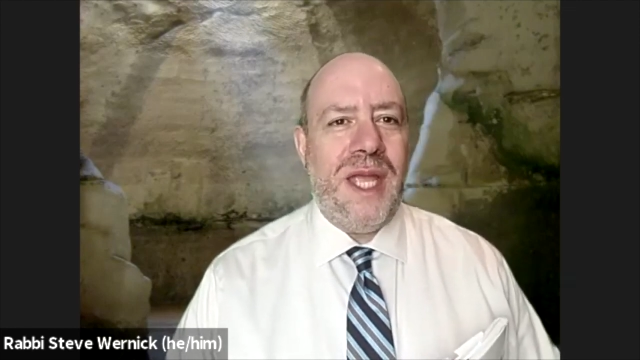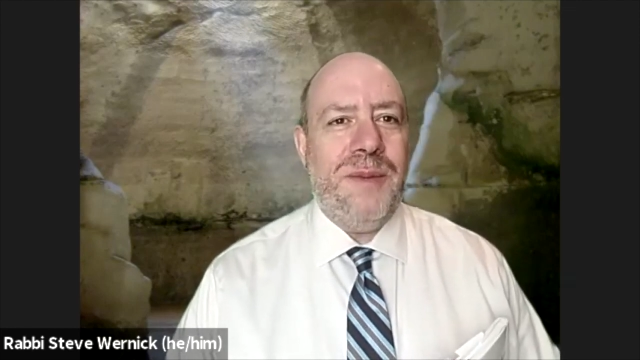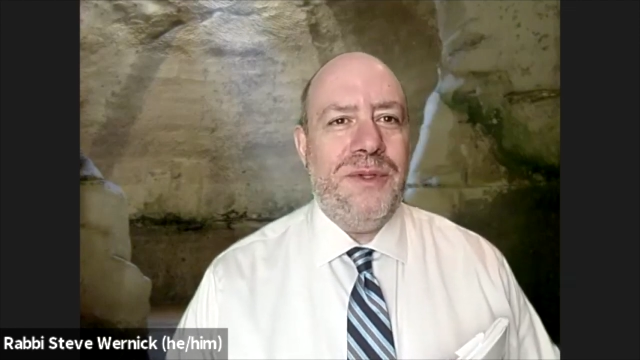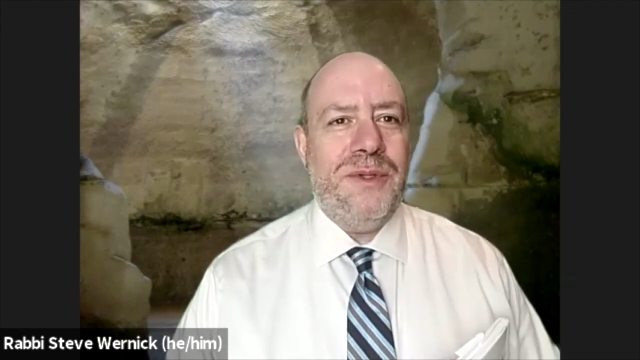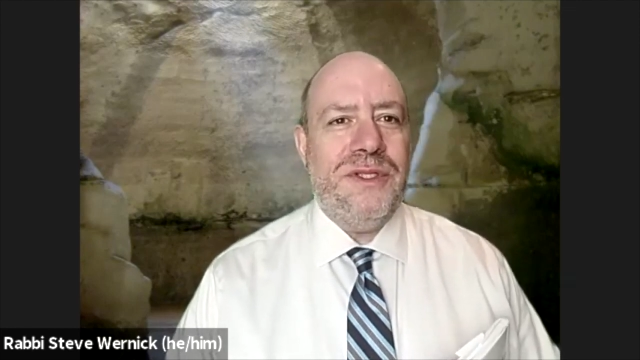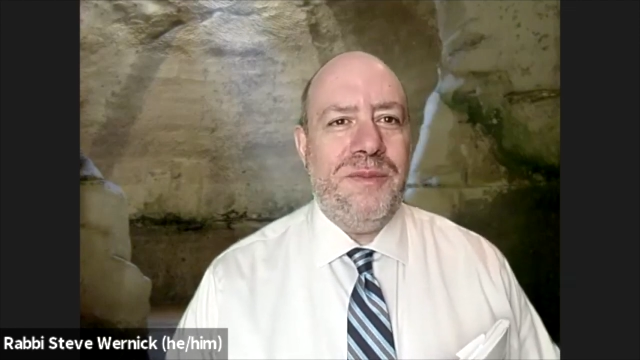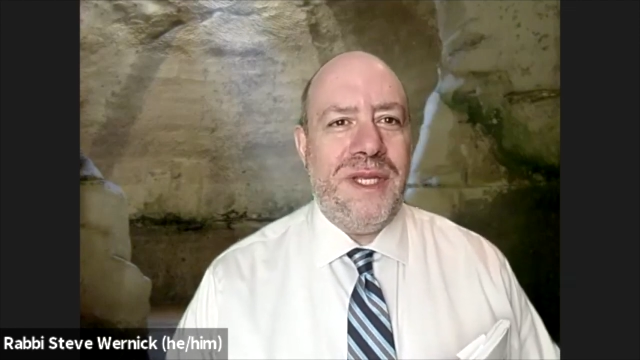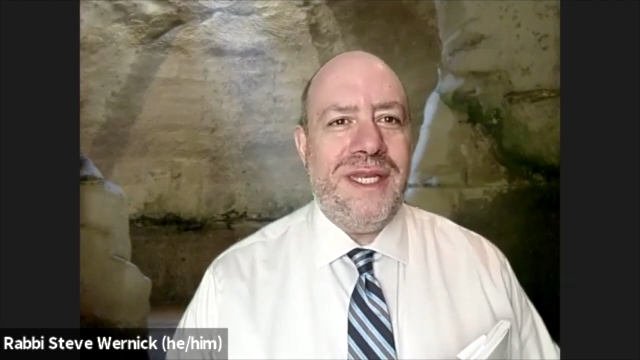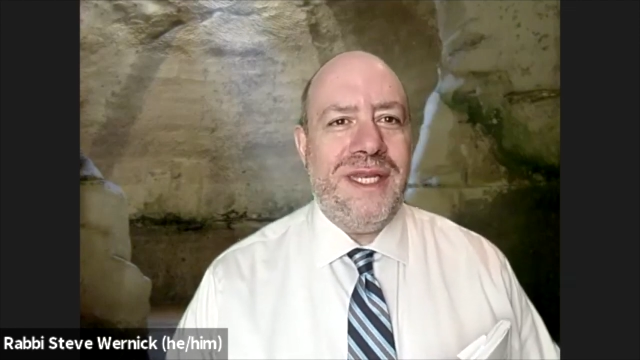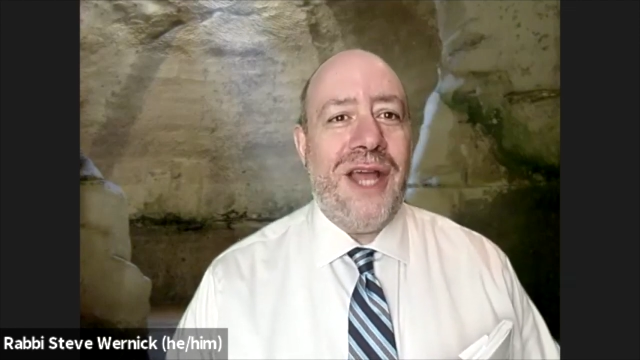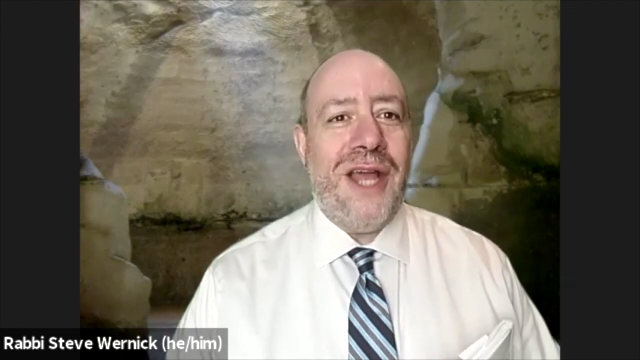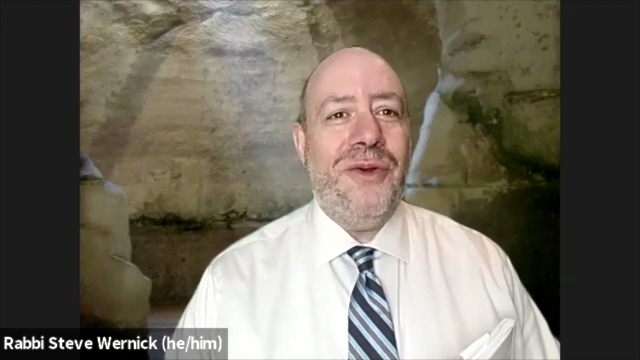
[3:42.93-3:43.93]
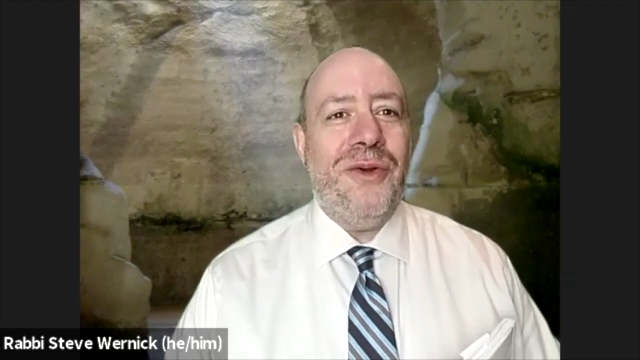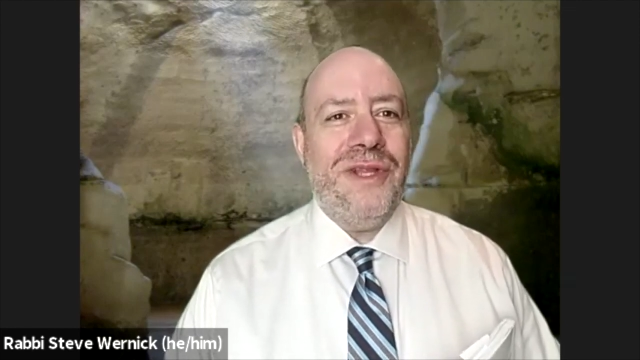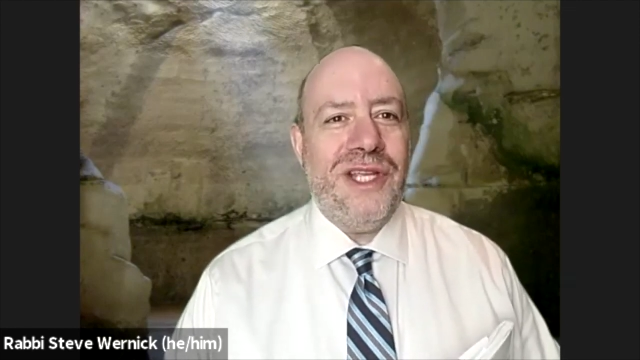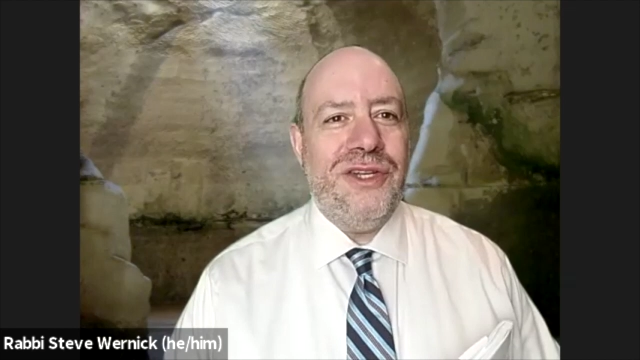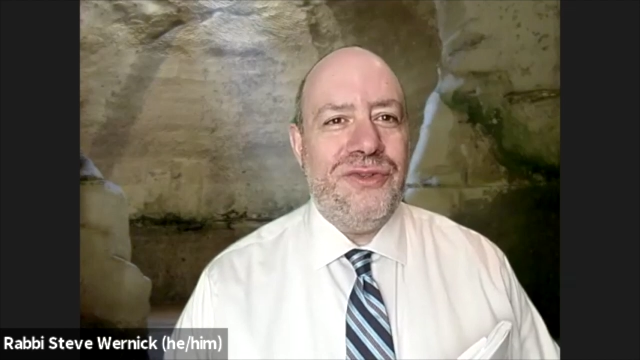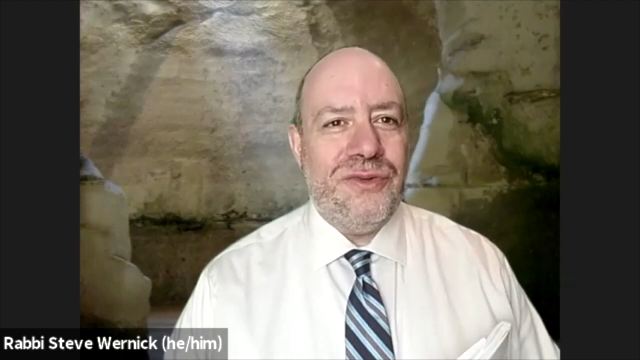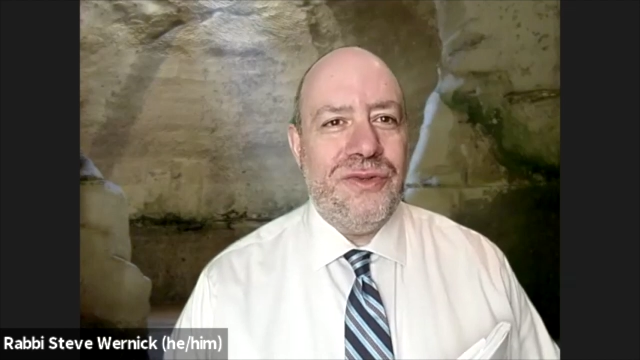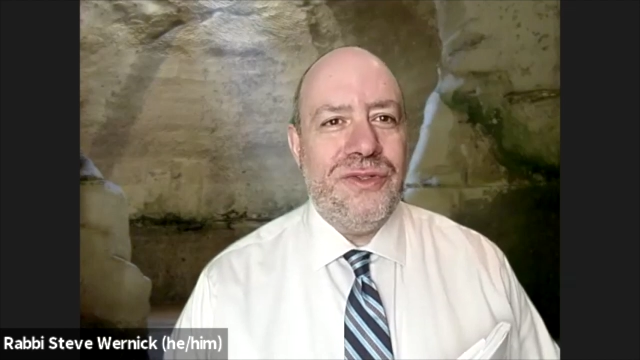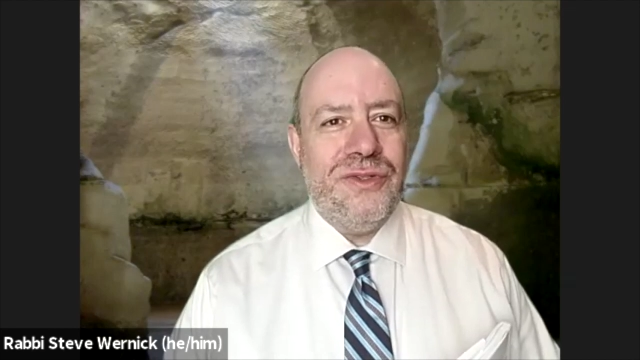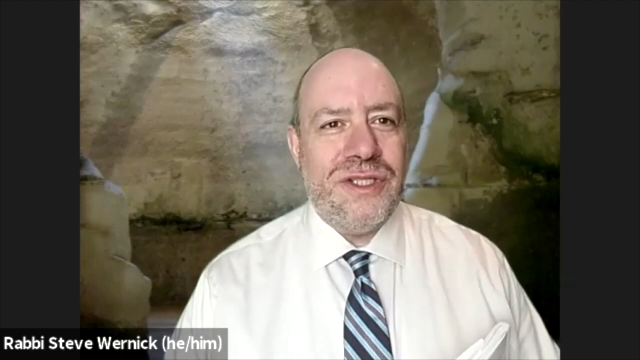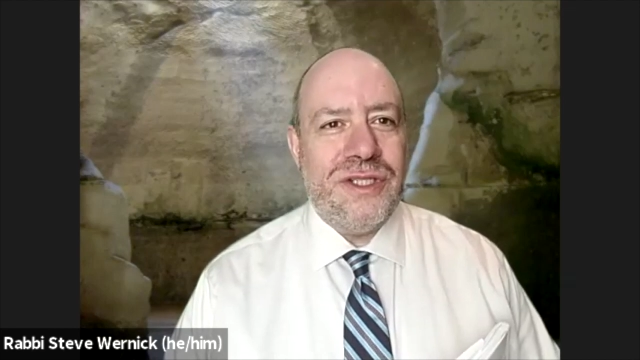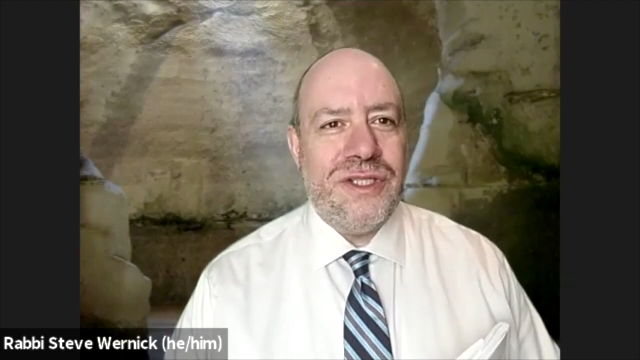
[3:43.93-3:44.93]
able to meet not only in
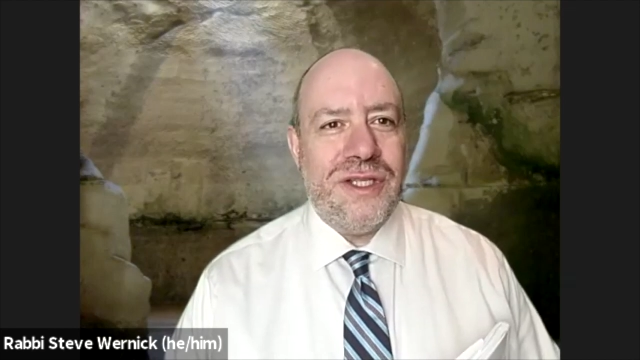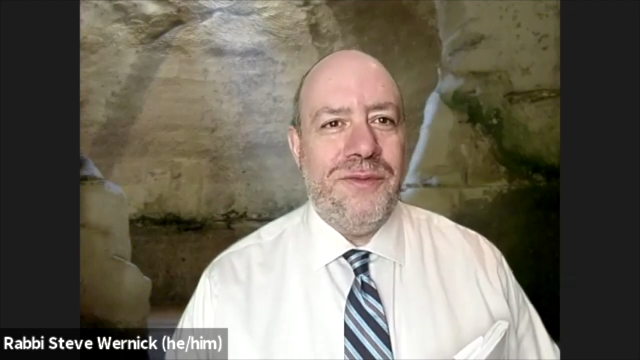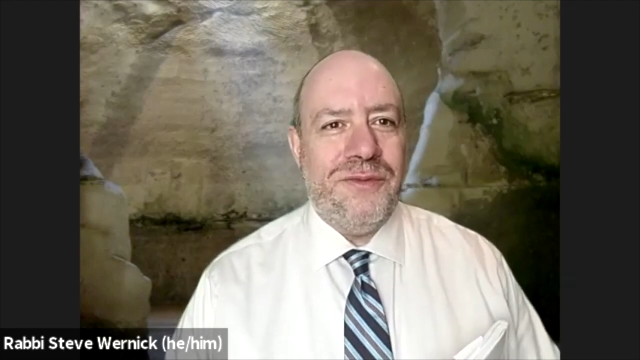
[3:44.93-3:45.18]
Jerusalem